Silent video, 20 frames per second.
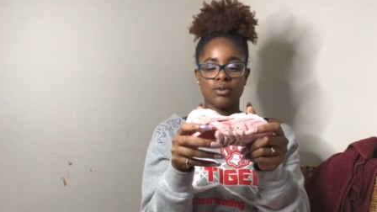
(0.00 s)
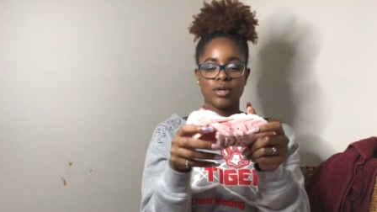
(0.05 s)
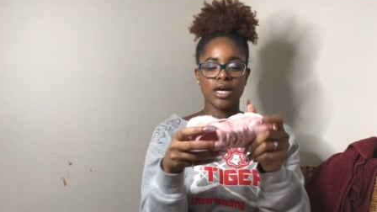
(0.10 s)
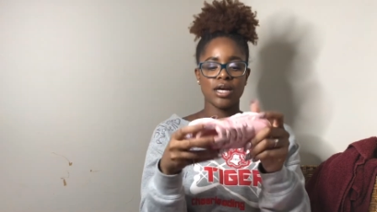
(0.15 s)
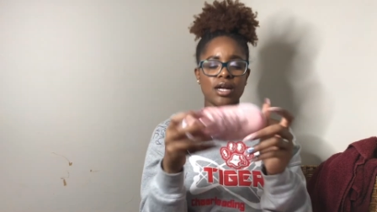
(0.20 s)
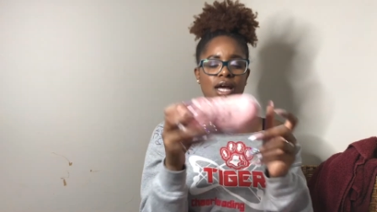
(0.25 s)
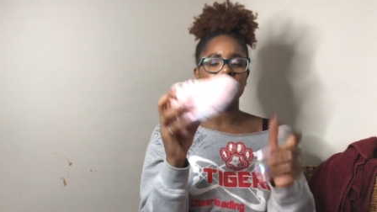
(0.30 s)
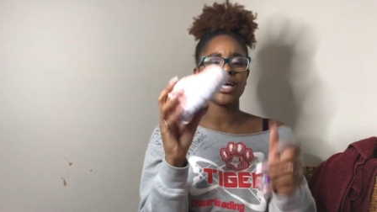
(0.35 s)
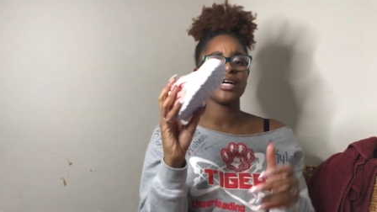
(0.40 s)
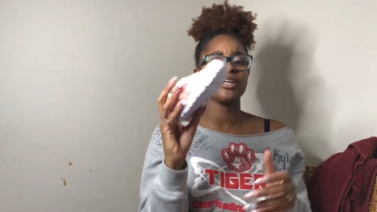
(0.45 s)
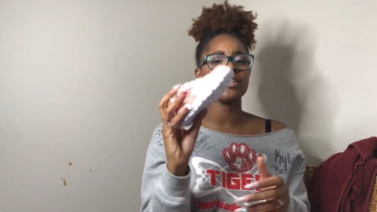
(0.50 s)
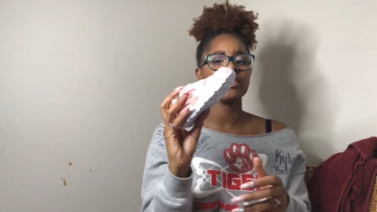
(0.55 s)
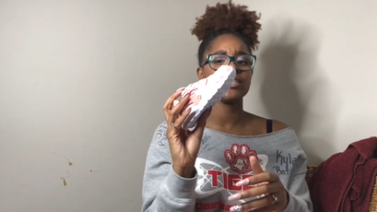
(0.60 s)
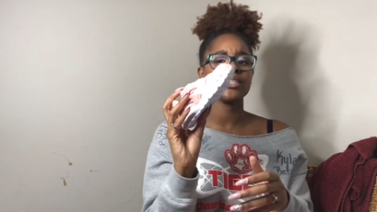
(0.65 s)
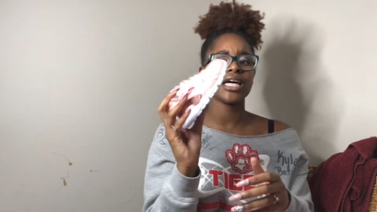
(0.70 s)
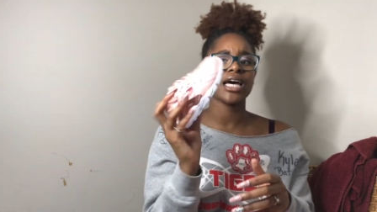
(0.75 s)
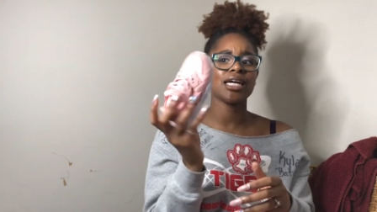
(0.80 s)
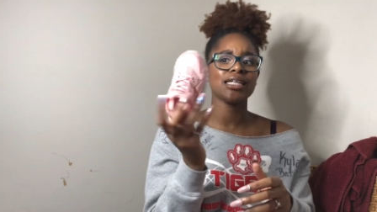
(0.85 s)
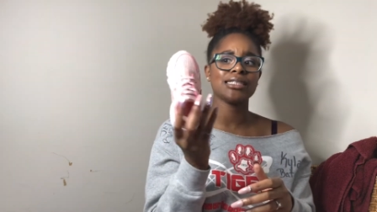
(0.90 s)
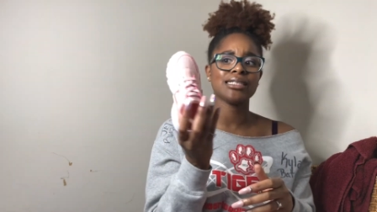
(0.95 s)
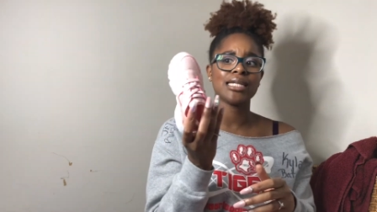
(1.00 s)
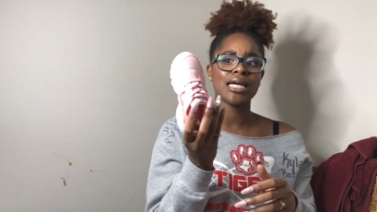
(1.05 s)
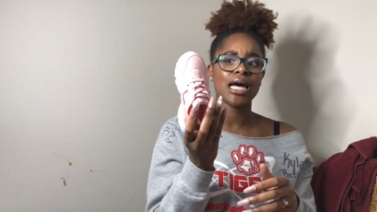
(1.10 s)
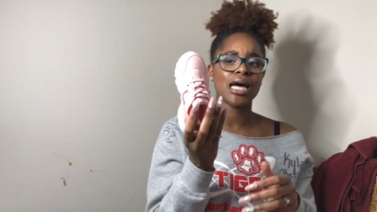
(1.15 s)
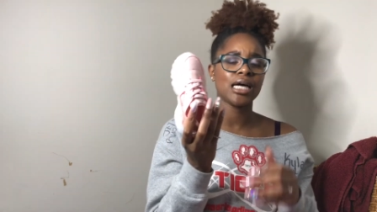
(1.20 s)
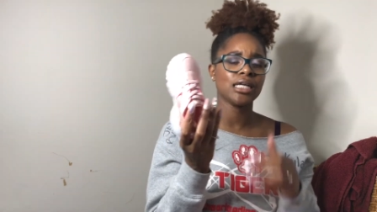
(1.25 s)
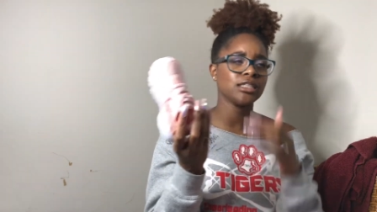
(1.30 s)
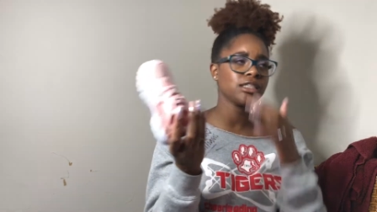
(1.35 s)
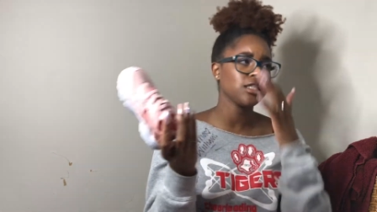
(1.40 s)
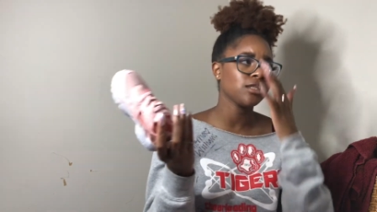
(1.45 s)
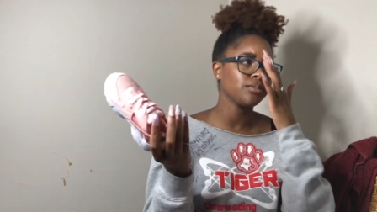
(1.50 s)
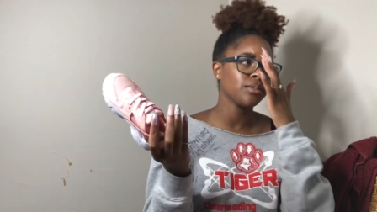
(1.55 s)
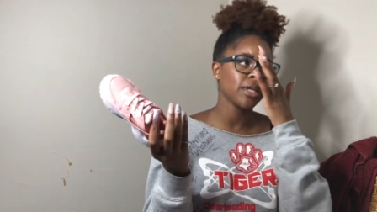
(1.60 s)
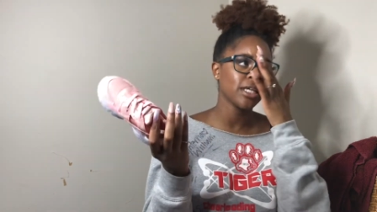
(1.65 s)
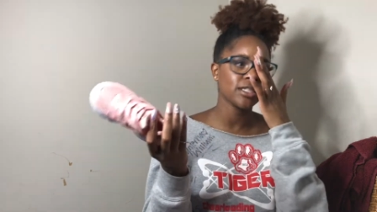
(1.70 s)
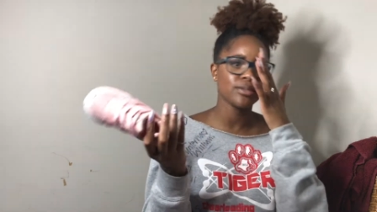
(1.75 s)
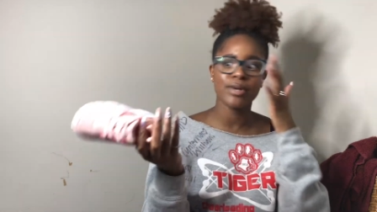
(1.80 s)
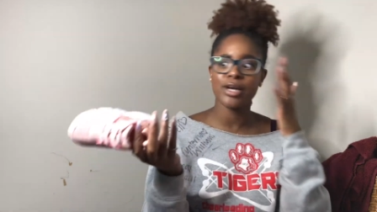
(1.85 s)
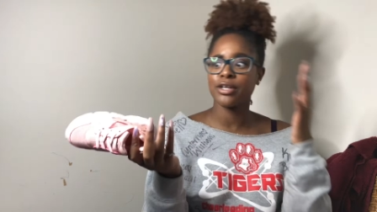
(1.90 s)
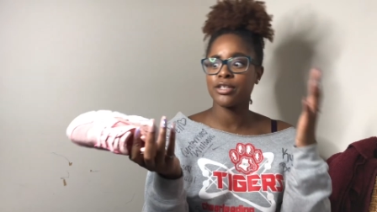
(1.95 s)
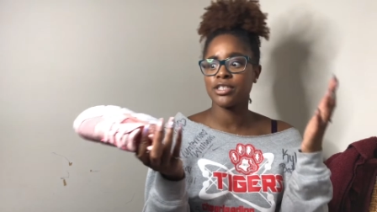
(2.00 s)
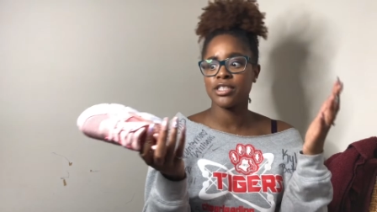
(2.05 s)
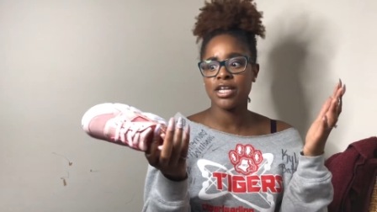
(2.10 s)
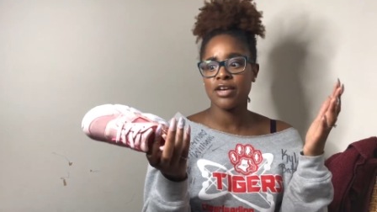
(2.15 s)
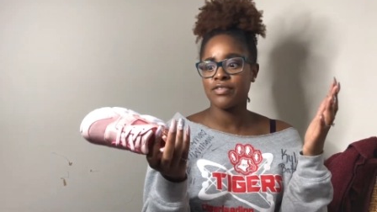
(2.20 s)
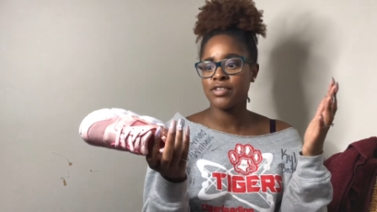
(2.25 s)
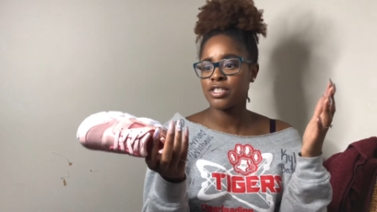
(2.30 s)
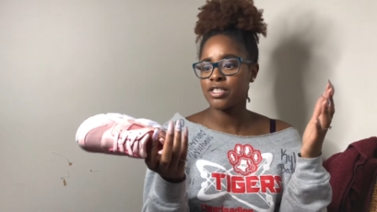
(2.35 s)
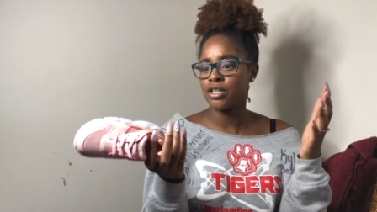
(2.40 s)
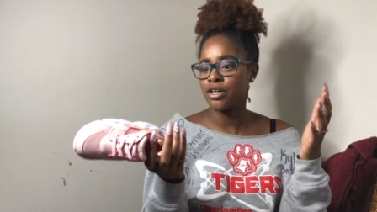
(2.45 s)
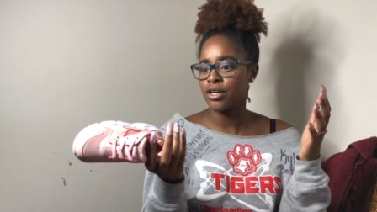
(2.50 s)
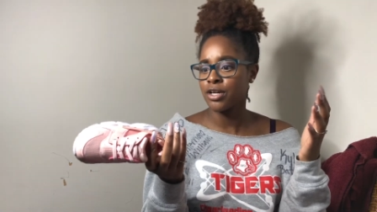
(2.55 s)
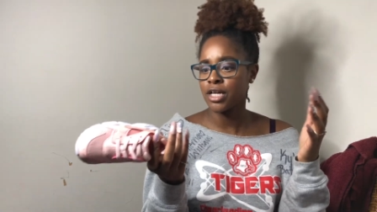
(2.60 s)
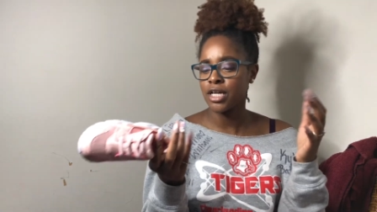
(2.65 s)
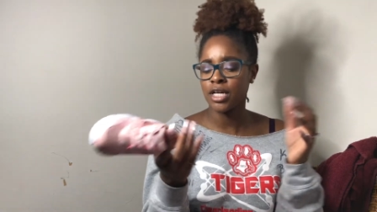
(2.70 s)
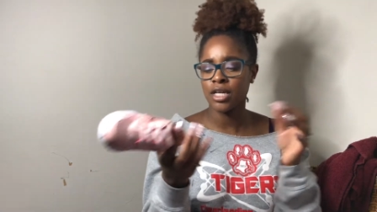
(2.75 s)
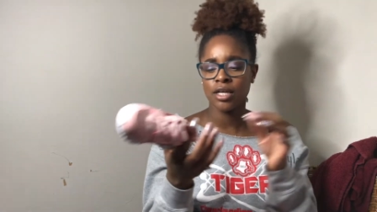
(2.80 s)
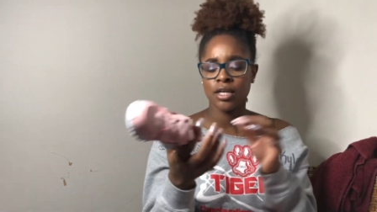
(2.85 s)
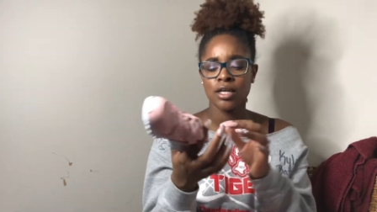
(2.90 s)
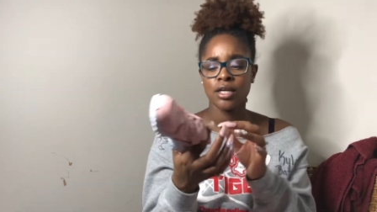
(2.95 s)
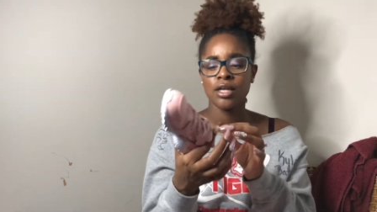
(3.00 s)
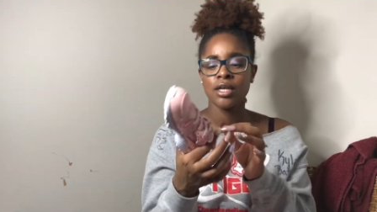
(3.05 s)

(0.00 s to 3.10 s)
I got her a size 9. She complains about her 7s hurting.